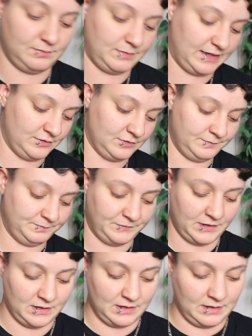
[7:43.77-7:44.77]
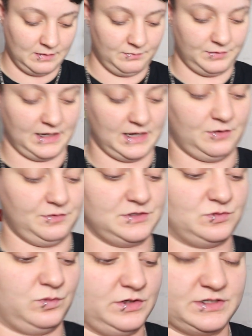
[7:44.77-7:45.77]
panel. But how
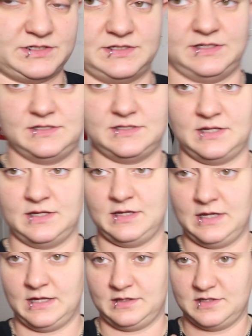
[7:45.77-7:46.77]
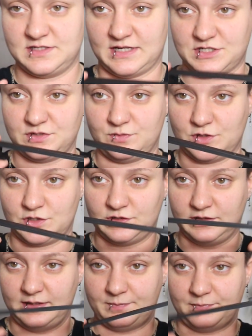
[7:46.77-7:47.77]
this works is, this actually will
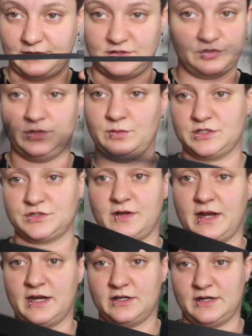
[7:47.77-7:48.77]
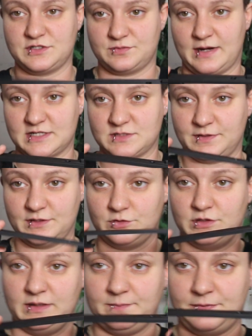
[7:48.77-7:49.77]
clip, this only works for ARS racks, but it'll
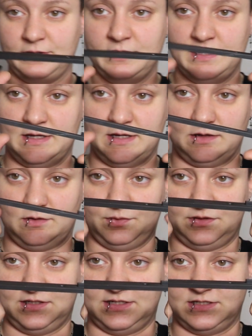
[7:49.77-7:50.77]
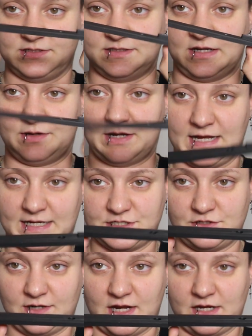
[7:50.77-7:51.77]
clip with these down onto
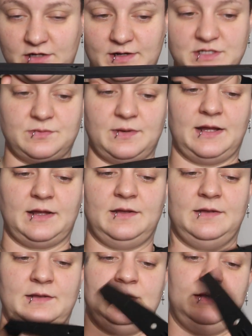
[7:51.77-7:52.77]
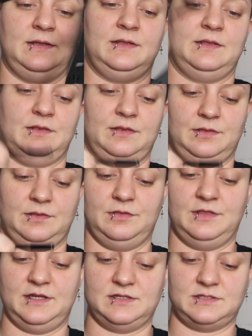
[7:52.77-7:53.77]
your ARS rack.
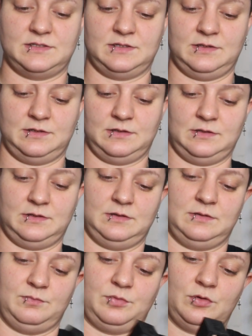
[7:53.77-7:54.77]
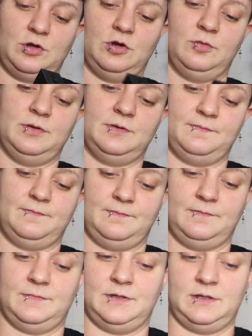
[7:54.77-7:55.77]
This probe
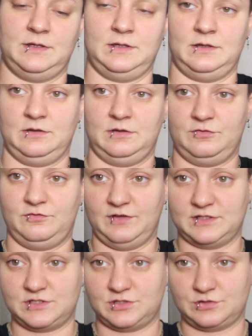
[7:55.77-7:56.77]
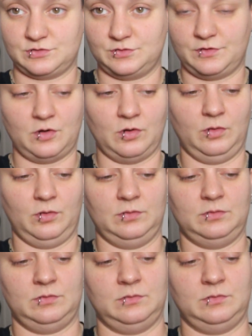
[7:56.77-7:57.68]
fits through the hole,